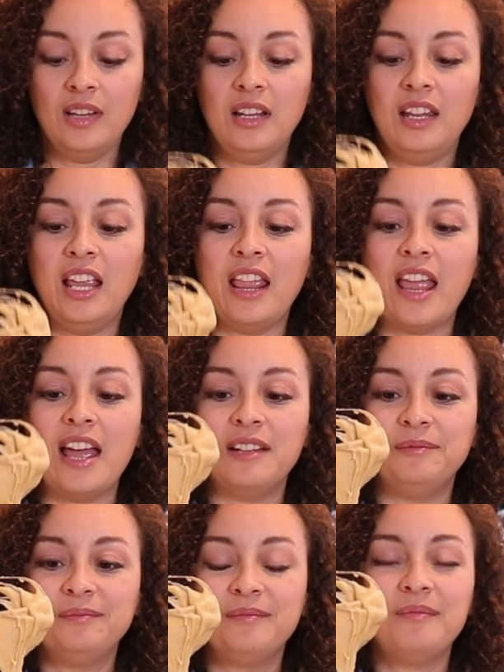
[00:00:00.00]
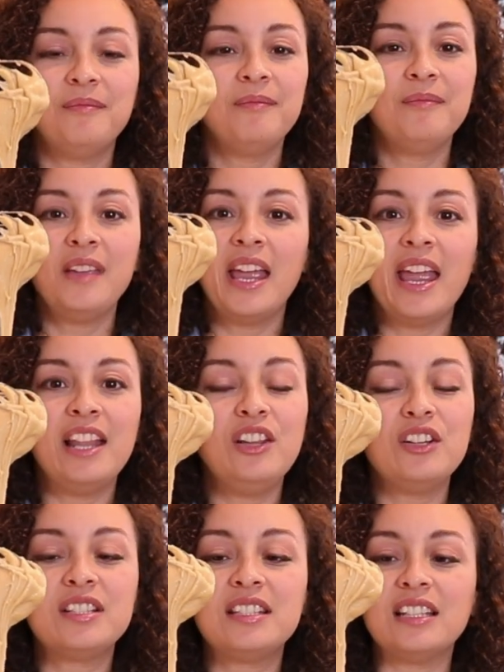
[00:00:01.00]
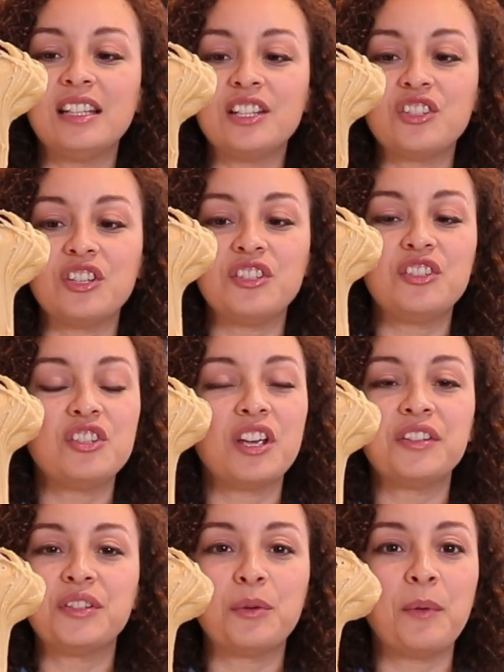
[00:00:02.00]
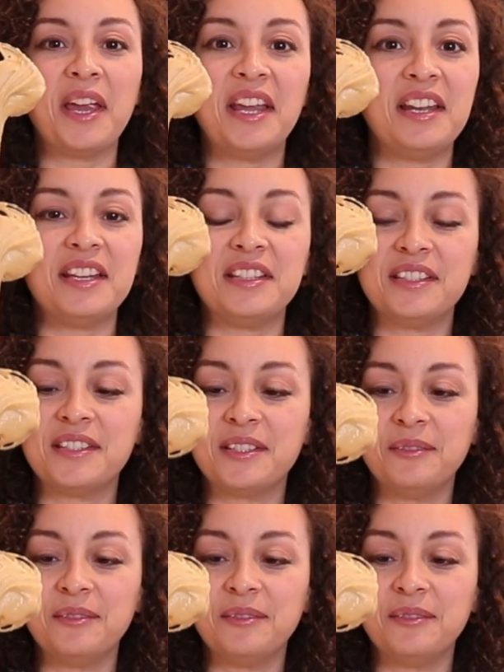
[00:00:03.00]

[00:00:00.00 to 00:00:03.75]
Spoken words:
Look at that. It looks delicious just the way it is.